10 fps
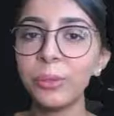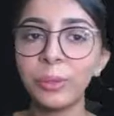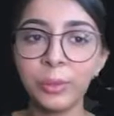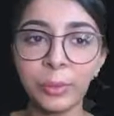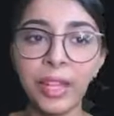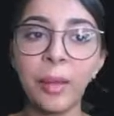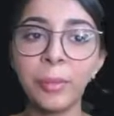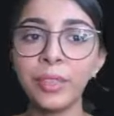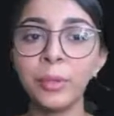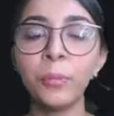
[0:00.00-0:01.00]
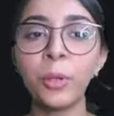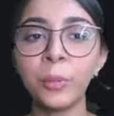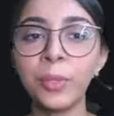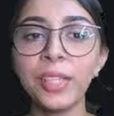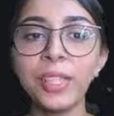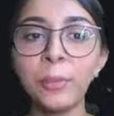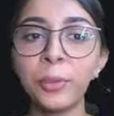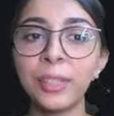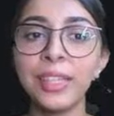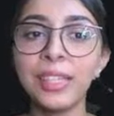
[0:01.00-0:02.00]
what happened that Montmorency
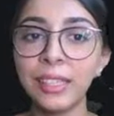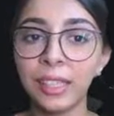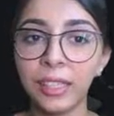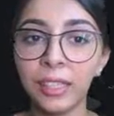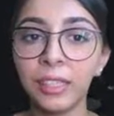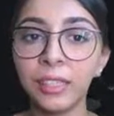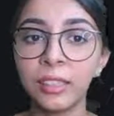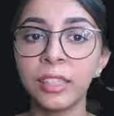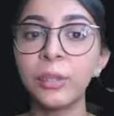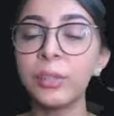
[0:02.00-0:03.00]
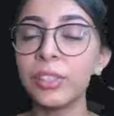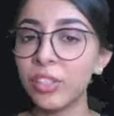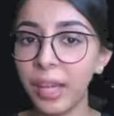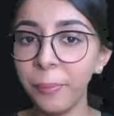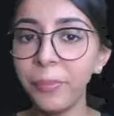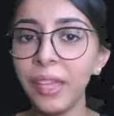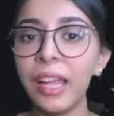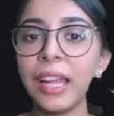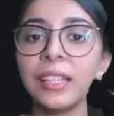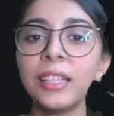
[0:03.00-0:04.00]
put his leg into the jam,
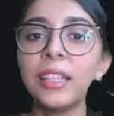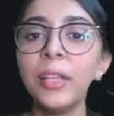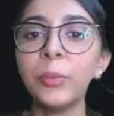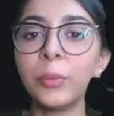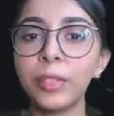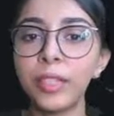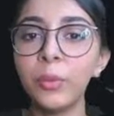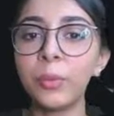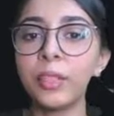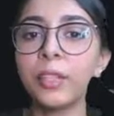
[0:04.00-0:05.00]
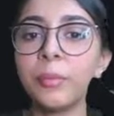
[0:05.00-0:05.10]
and then he worried. Worried